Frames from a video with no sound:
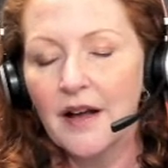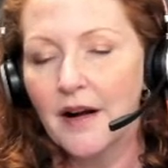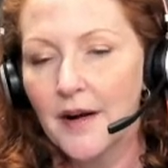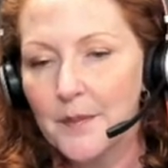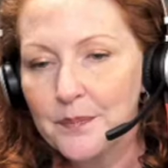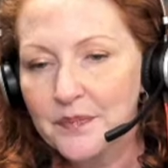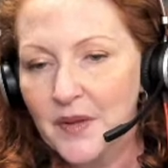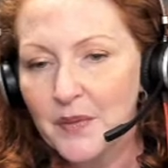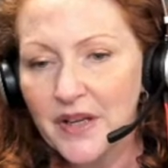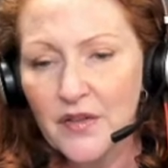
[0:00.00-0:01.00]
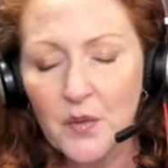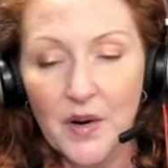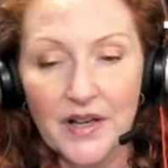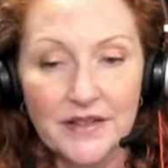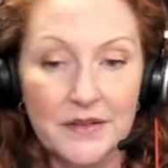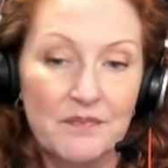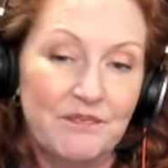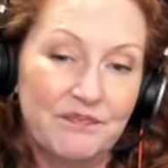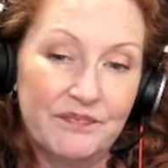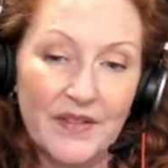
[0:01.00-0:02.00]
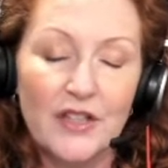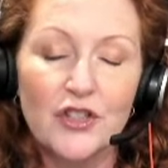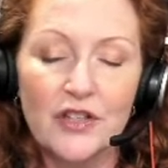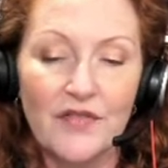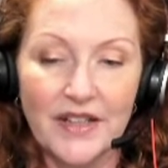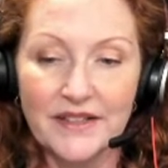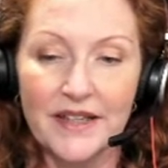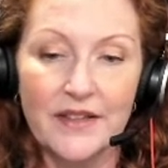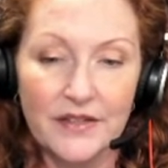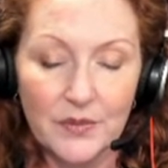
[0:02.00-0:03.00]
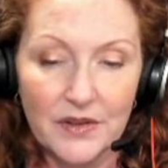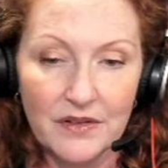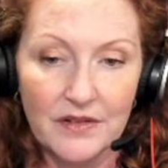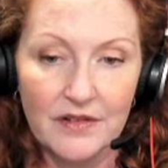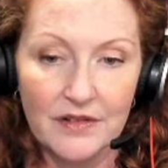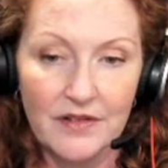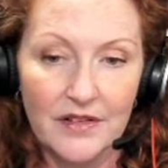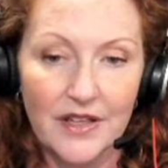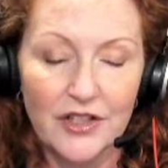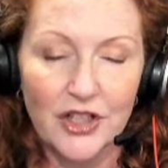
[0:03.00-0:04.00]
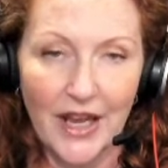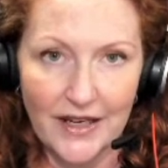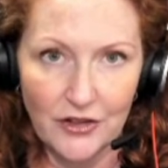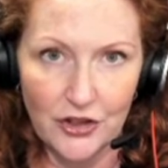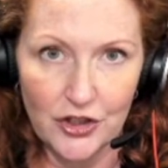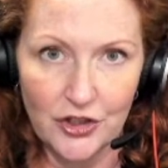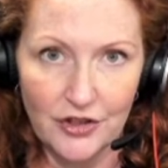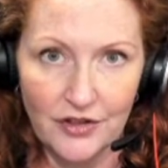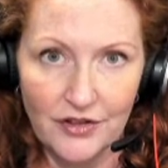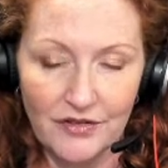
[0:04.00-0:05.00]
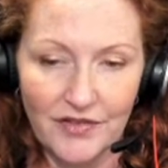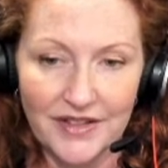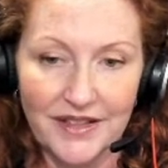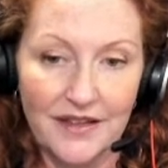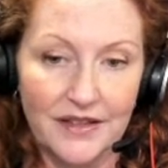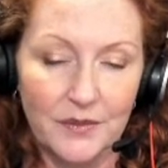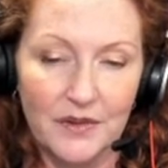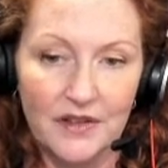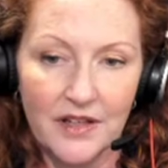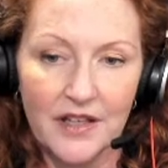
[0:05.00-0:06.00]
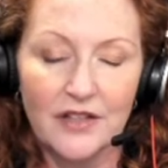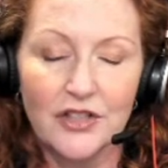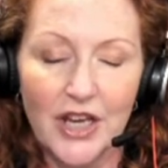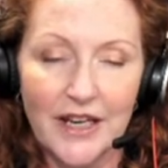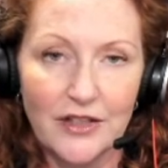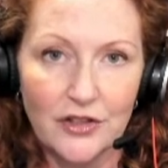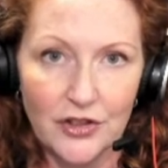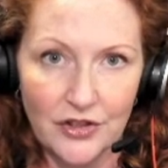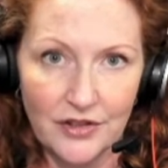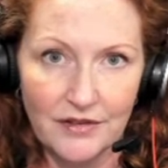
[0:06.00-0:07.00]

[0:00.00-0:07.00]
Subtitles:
But otherwise, if I say this one, change. If I say this one, change.